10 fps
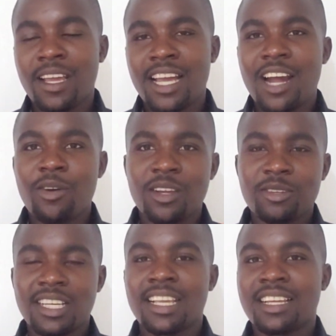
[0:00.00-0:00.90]
How are
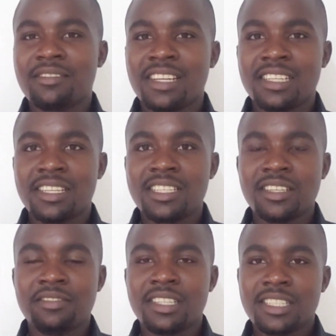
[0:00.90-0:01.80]
you taking advantage
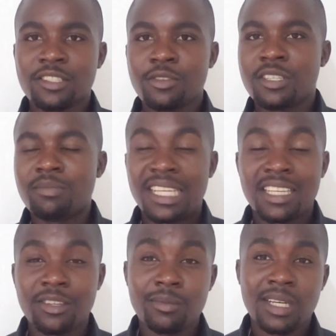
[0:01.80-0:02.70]
if it is not
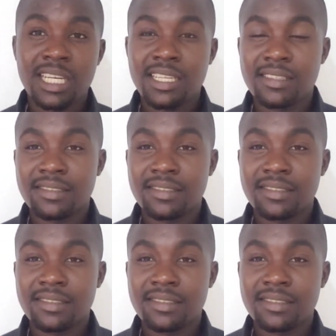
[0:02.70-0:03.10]
making you money?